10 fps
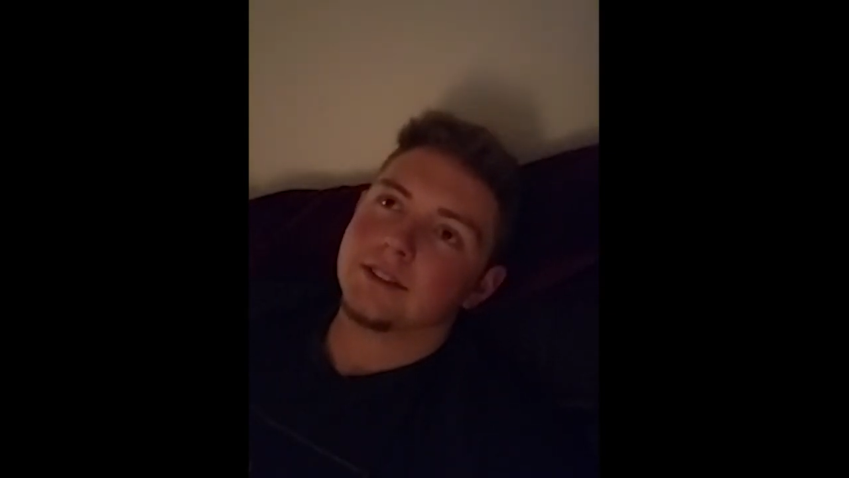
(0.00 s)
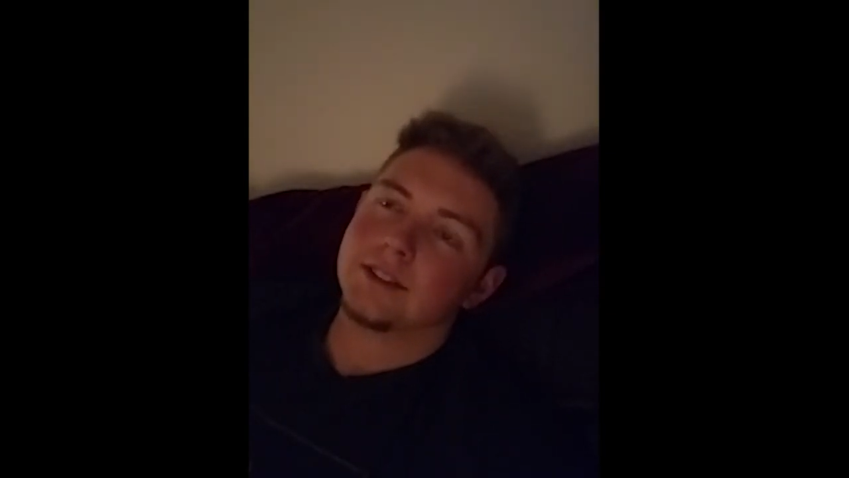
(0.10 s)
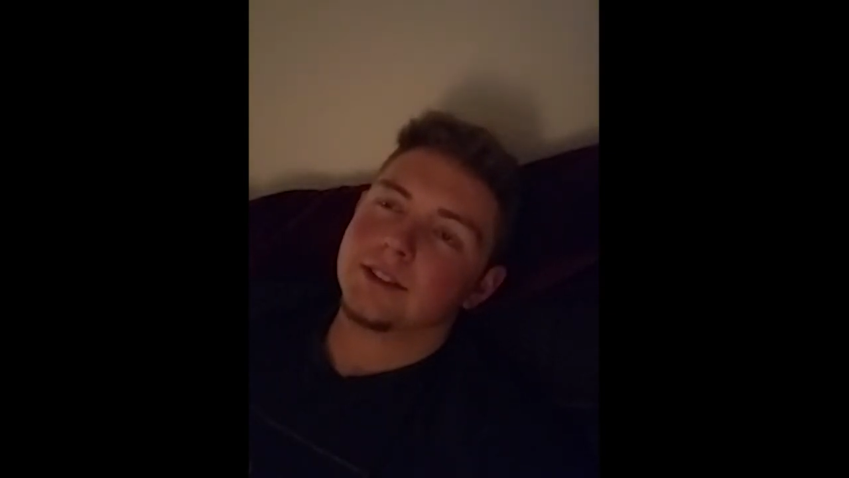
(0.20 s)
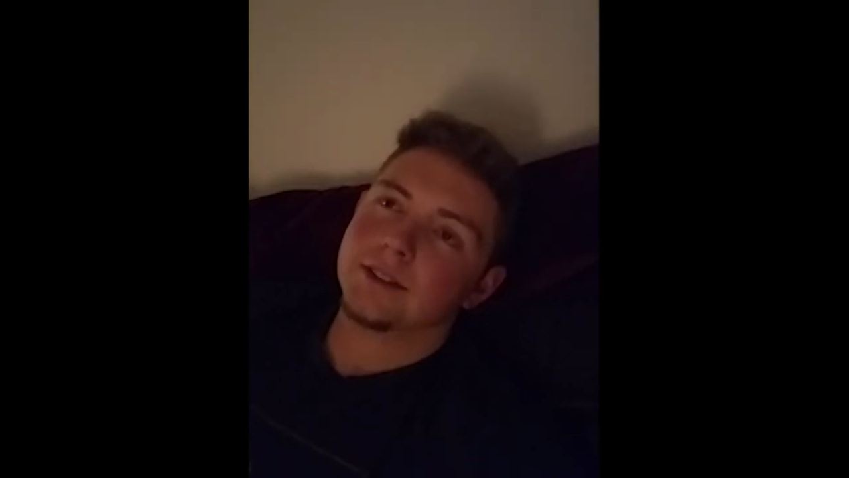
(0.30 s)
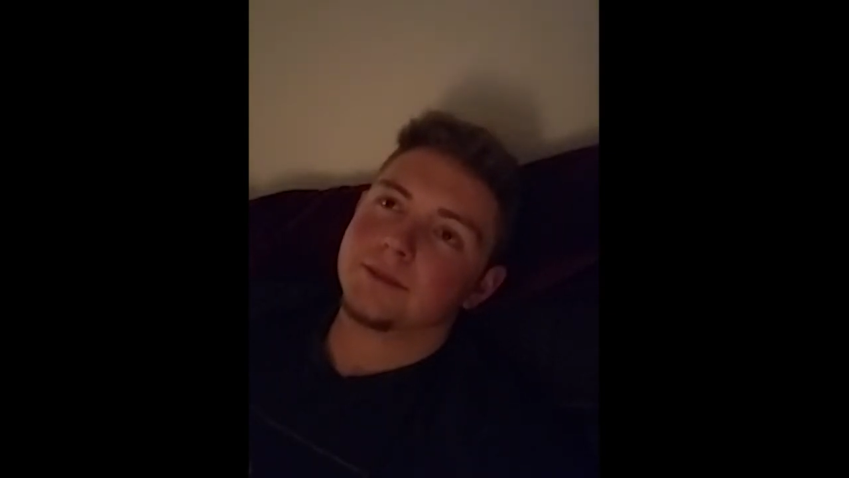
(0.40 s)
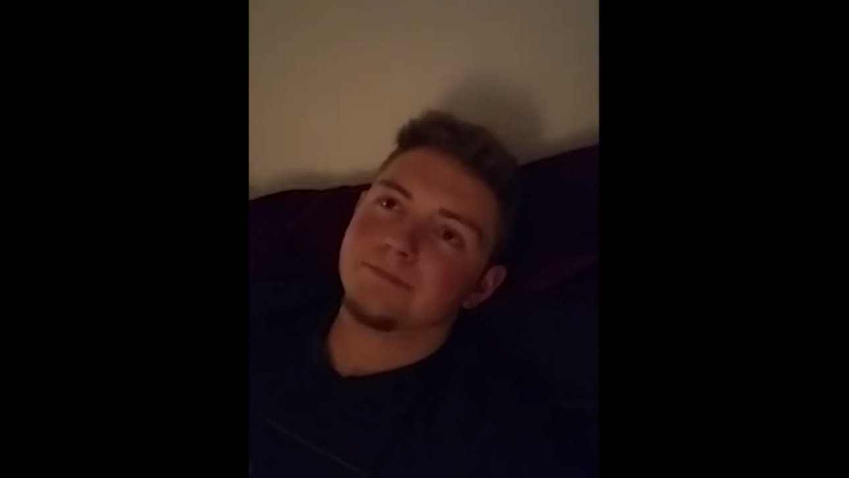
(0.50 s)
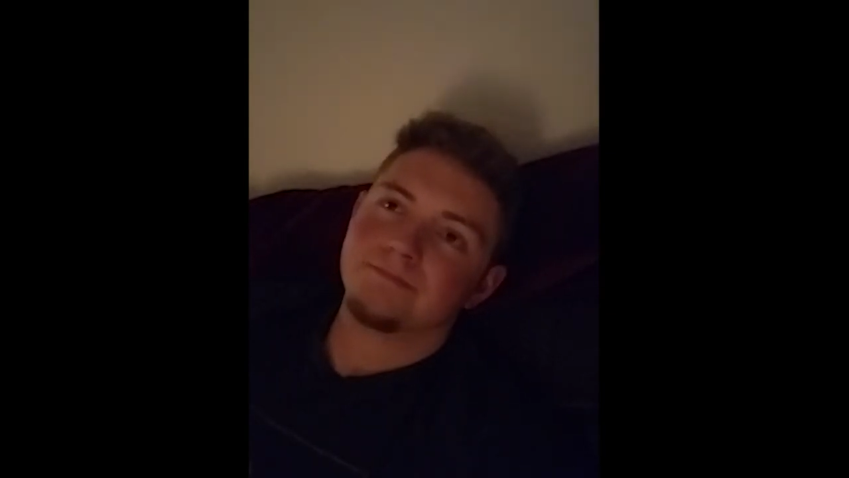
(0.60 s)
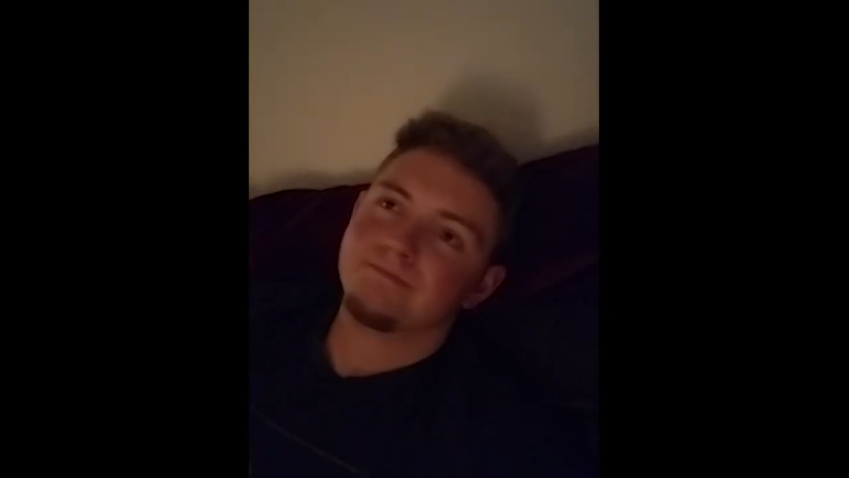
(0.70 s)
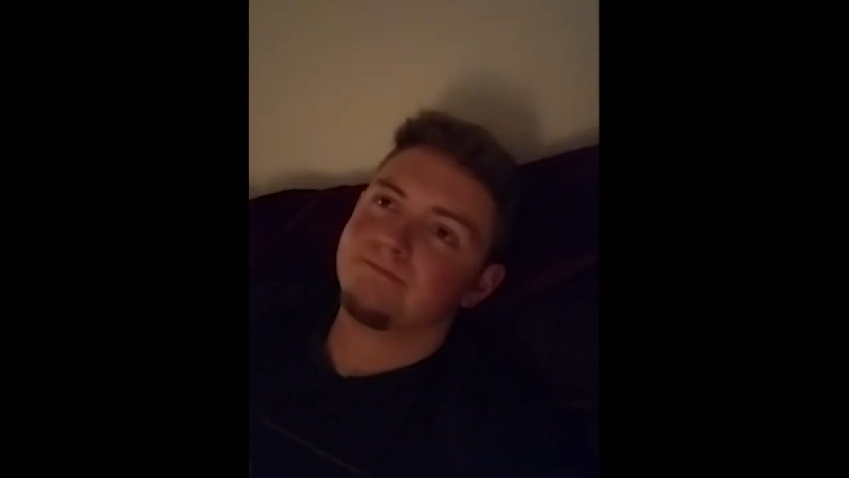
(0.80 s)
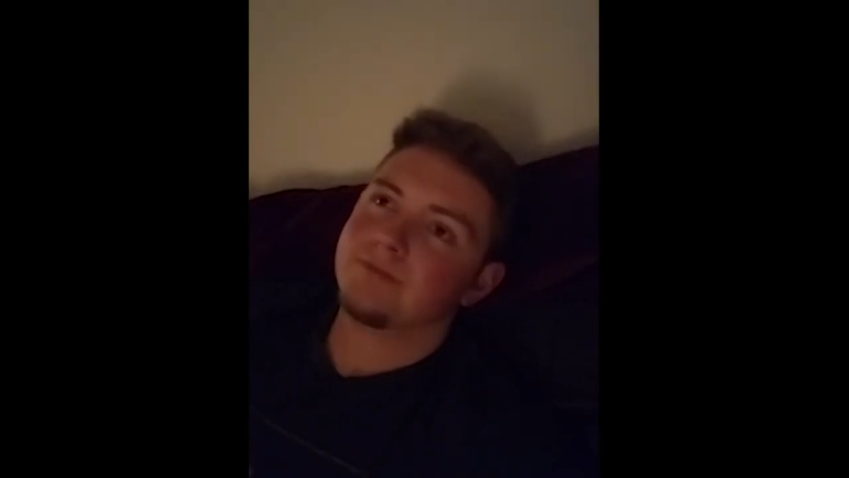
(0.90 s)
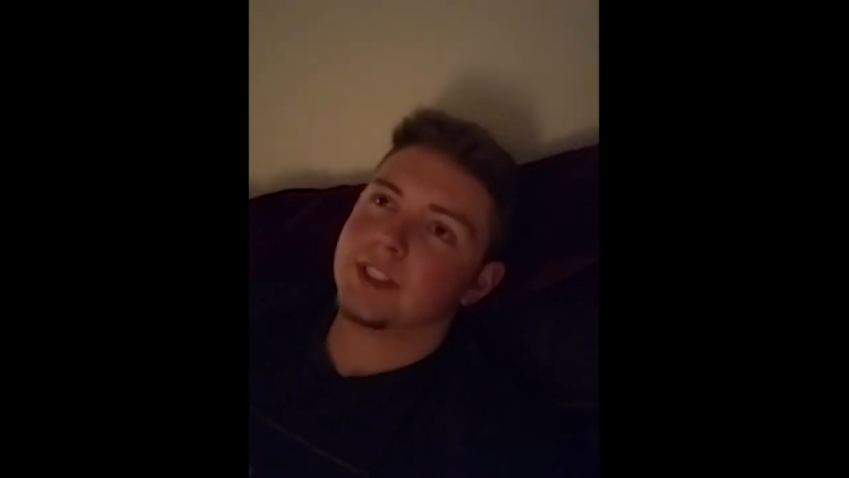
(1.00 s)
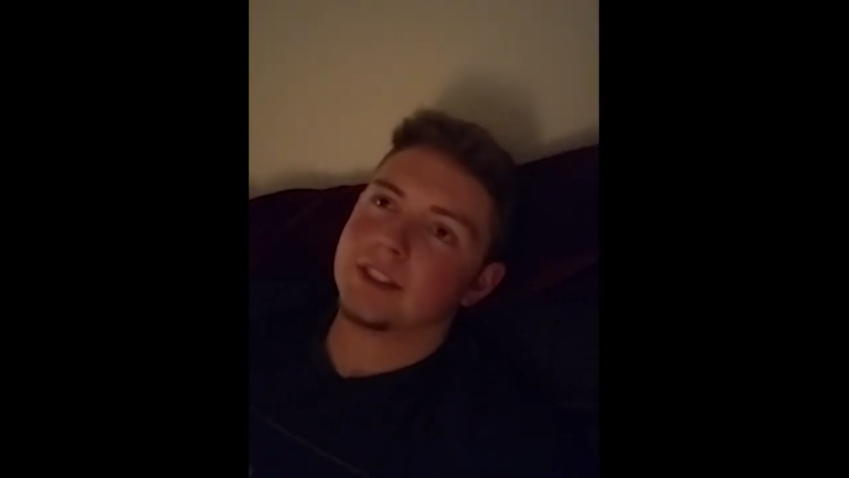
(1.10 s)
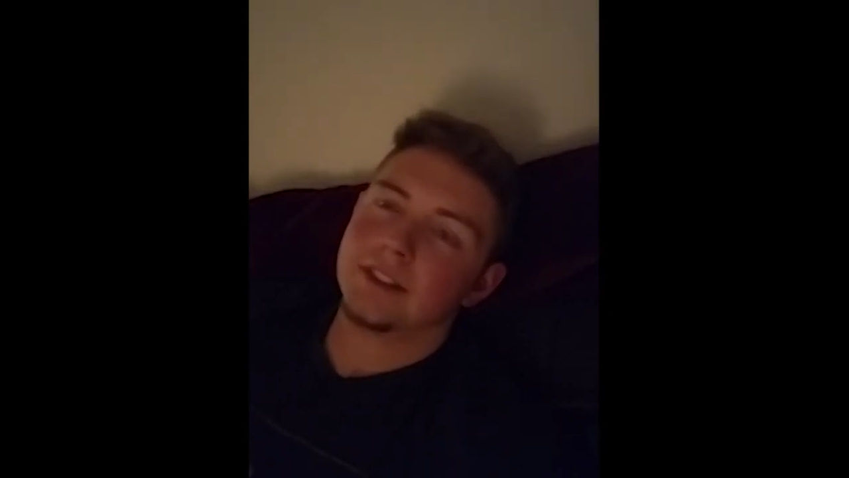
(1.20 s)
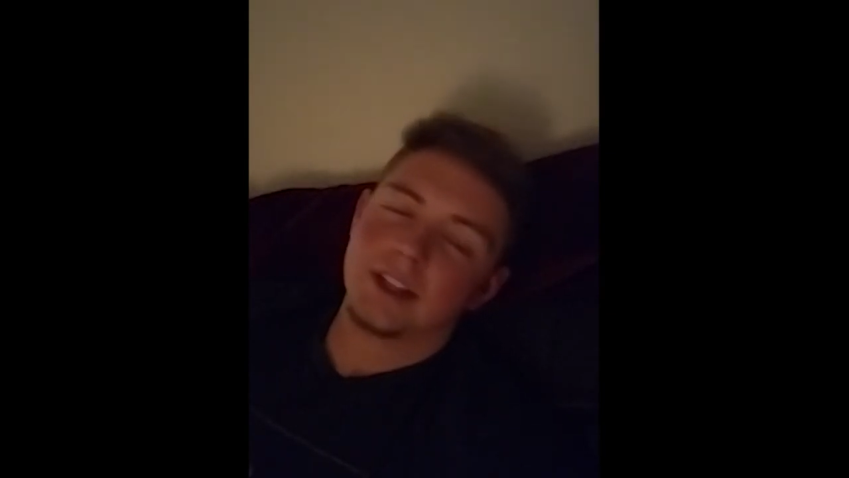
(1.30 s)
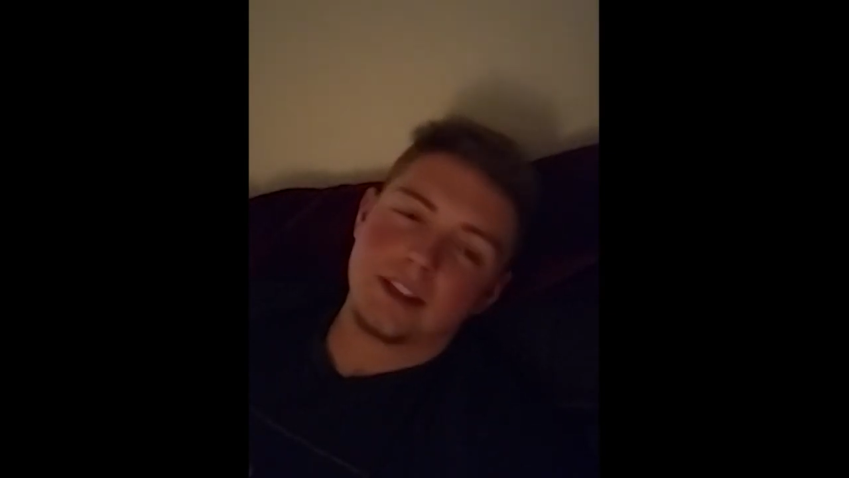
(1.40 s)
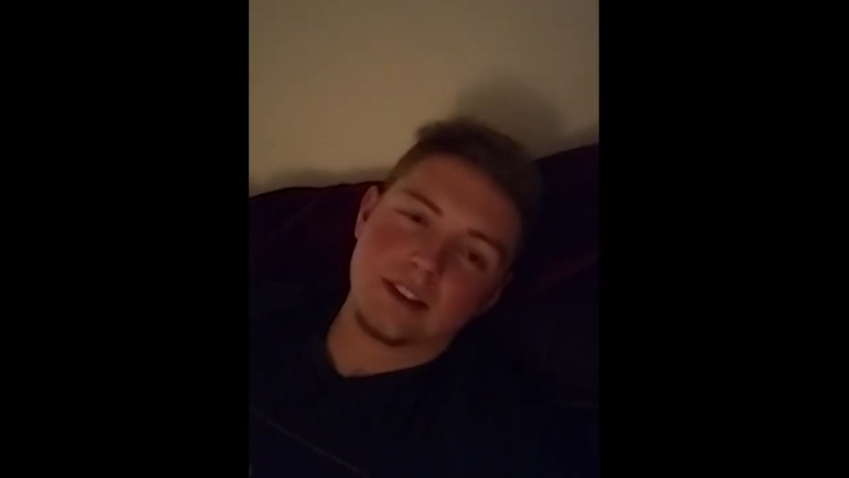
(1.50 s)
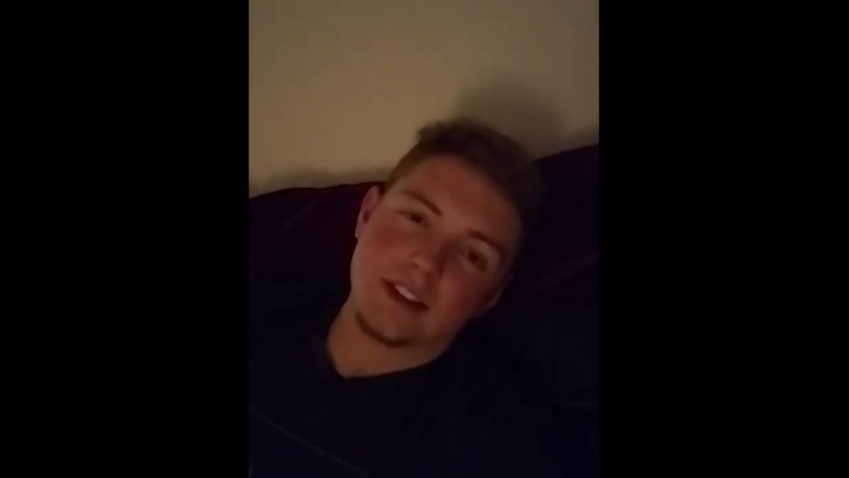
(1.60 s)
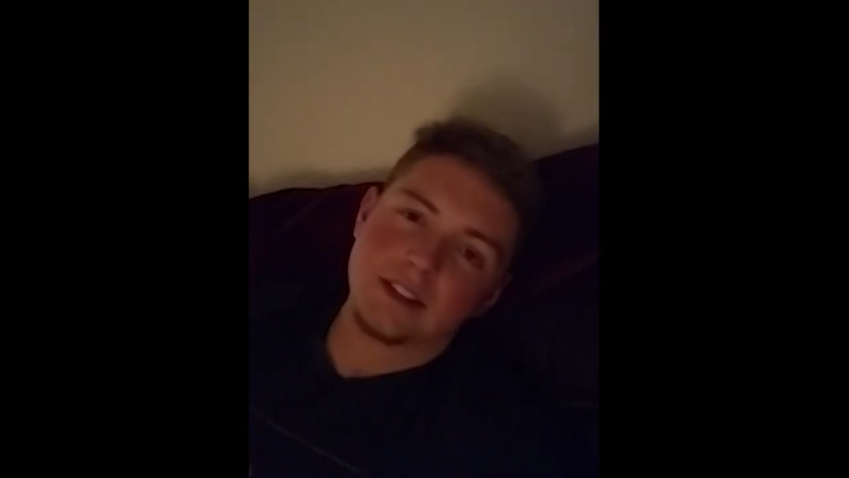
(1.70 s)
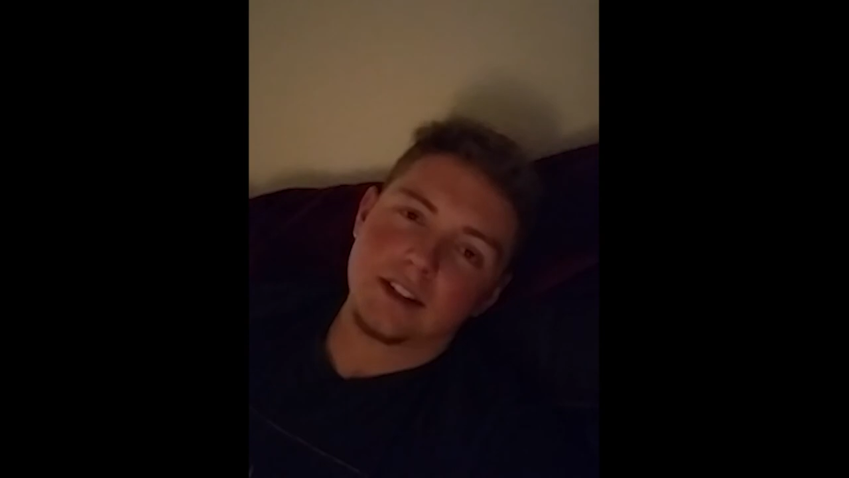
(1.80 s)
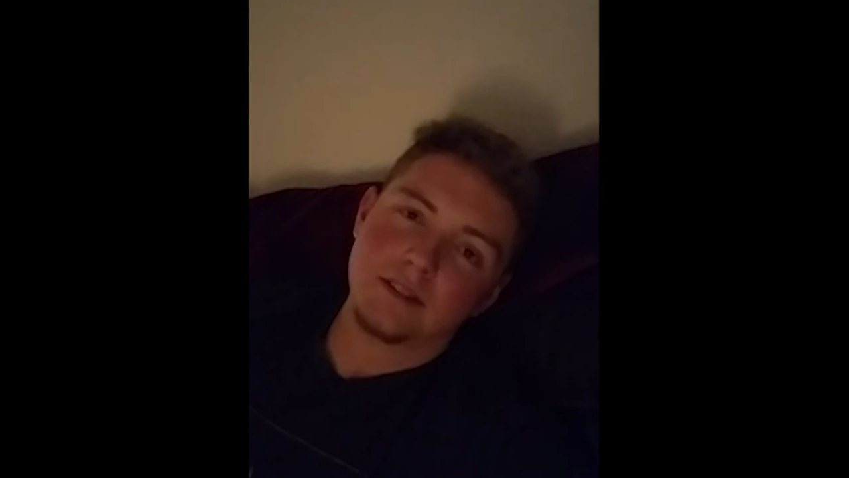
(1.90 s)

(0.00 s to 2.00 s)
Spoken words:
and get